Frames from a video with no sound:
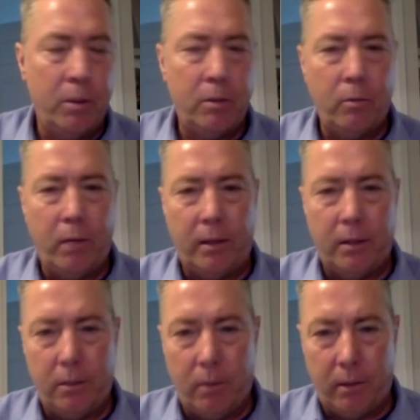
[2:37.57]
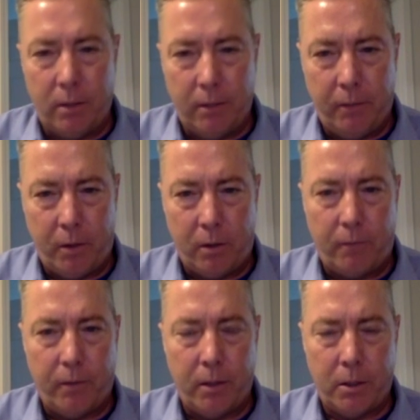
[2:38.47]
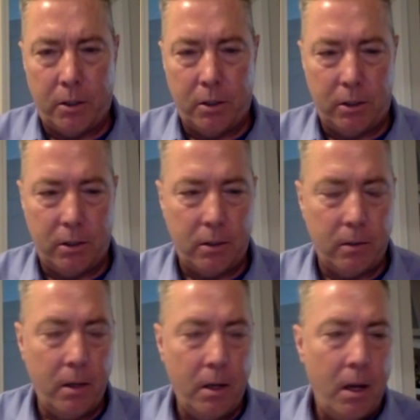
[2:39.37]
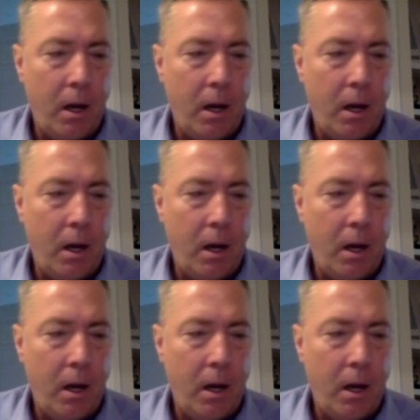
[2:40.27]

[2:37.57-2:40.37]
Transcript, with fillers: was rather rather difficult for our surgeons.